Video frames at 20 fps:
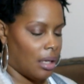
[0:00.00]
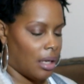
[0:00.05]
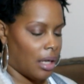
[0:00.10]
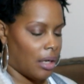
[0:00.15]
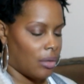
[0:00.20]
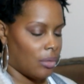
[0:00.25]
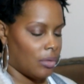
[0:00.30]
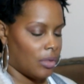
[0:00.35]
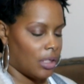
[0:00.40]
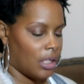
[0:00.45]
And I
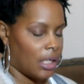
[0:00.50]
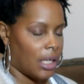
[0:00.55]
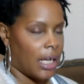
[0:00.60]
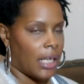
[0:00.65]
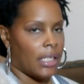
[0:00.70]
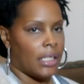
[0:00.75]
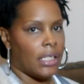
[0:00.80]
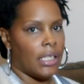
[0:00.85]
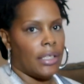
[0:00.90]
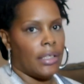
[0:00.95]
don't think
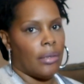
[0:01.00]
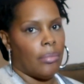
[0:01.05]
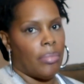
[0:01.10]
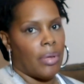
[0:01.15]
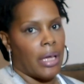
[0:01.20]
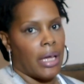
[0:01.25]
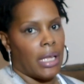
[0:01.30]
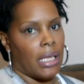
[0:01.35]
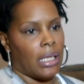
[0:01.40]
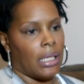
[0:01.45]
I did the
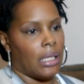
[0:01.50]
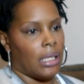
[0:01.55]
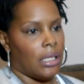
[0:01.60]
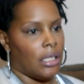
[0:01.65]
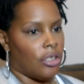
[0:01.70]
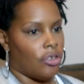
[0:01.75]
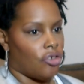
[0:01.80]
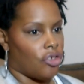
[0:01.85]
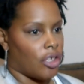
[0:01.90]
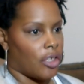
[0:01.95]
palette
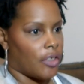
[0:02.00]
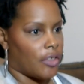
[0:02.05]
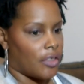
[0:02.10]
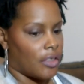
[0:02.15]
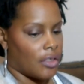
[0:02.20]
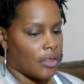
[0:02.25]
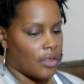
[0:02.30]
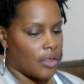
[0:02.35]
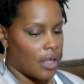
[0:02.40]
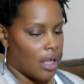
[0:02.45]
any
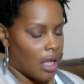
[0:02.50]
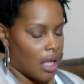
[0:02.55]
justice.